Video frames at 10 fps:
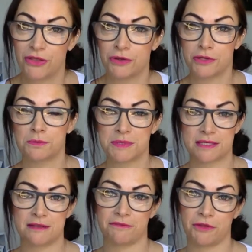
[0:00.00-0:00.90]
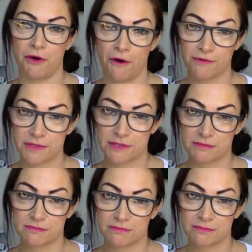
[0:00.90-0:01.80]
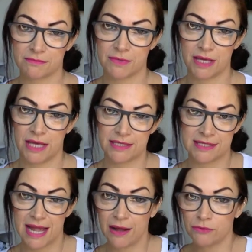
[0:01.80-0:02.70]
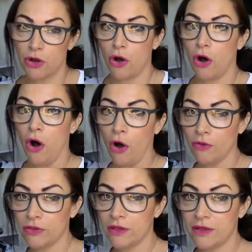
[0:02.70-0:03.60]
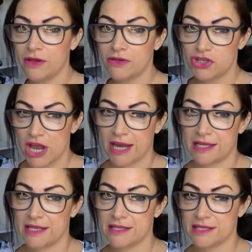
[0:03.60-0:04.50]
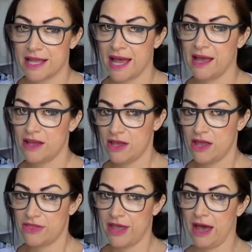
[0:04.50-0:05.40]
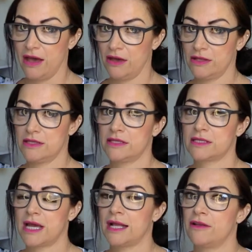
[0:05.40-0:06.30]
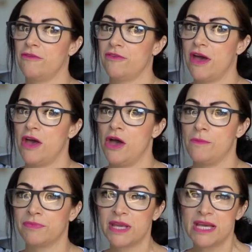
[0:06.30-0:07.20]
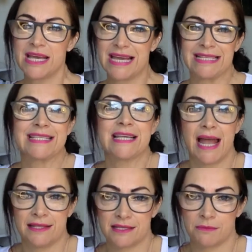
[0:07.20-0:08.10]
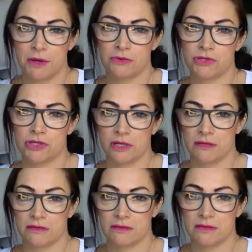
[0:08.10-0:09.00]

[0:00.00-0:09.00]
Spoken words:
those obsessive thoughts. It's now not on checking into that kind of intense emotion.